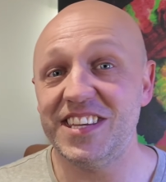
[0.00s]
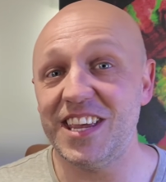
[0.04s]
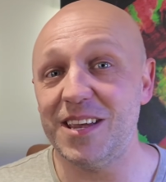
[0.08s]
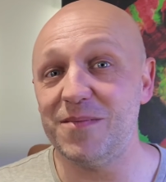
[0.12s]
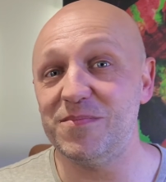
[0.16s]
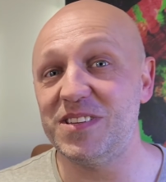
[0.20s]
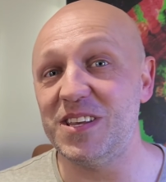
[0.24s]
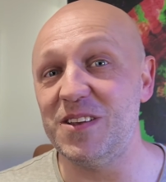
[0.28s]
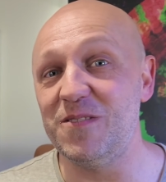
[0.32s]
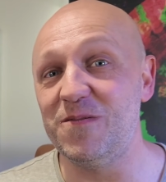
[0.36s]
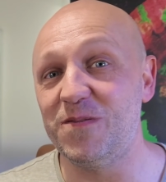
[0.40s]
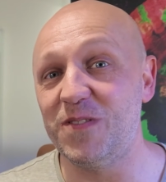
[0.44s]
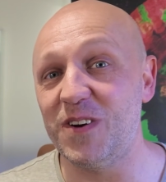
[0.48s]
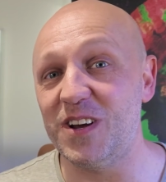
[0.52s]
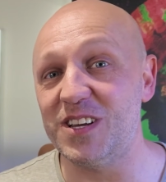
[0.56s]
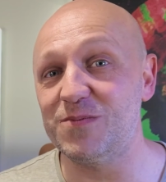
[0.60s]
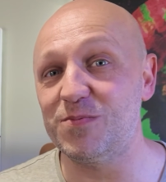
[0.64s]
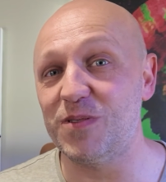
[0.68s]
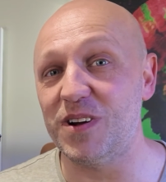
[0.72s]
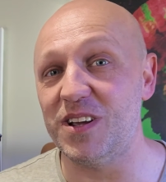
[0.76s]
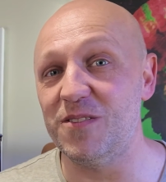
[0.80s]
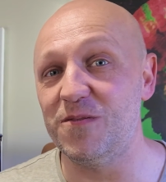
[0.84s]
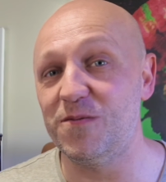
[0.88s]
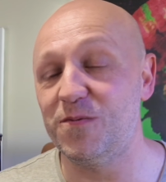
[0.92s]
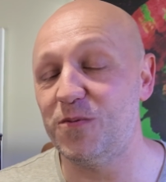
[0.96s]
TMC
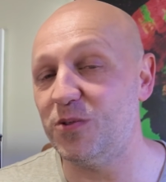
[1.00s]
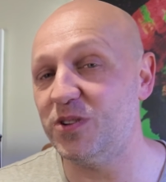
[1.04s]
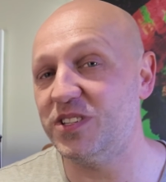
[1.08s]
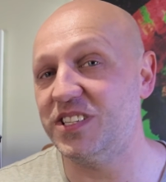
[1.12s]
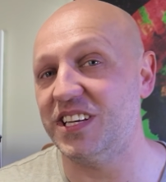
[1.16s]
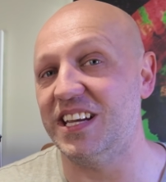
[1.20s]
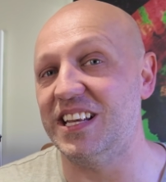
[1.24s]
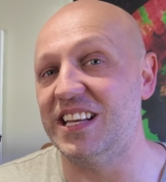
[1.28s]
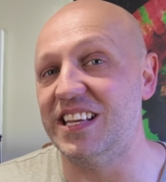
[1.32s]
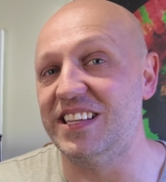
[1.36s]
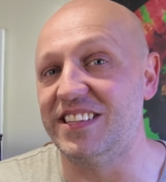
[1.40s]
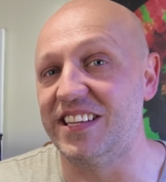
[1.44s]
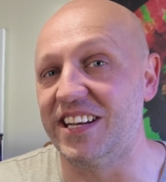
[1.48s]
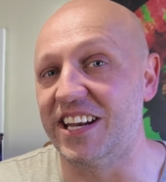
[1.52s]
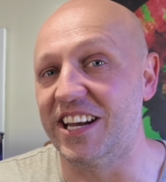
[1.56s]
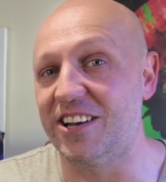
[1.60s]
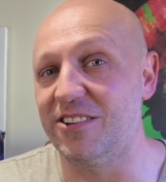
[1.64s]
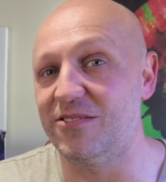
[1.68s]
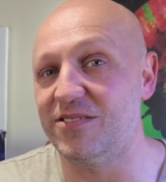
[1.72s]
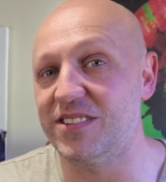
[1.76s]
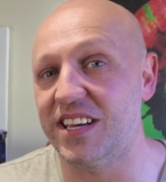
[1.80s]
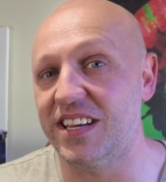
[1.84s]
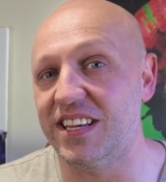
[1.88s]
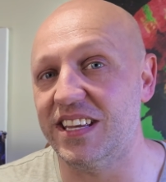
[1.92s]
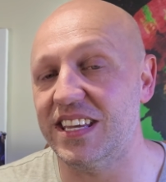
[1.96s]
First Wave 48 litre
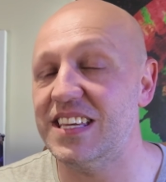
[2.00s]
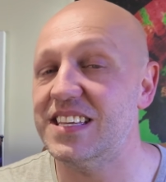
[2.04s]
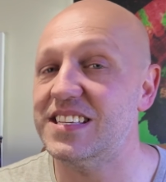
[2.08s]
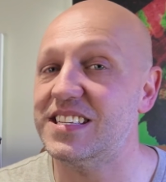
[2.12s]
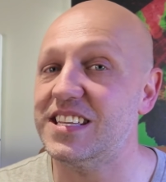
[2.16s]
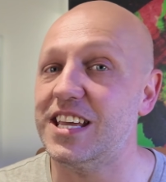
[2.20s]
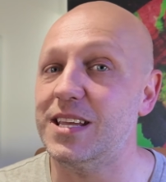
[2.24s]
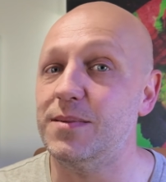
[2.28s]
nano tank is